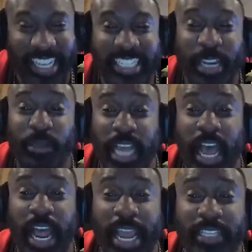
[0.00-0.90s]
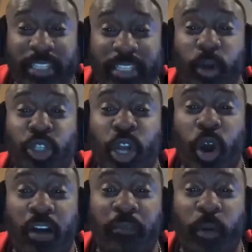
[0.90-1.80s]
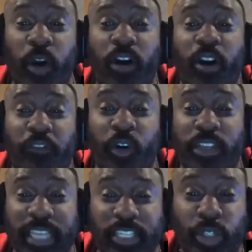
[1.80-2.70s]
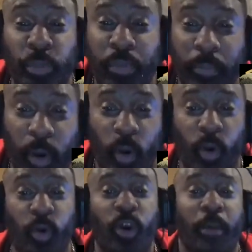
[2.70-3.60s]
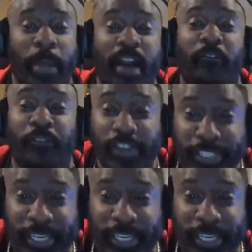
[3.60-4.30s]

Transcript: she was all right. The most you know her for is that Super Bowl malfunction.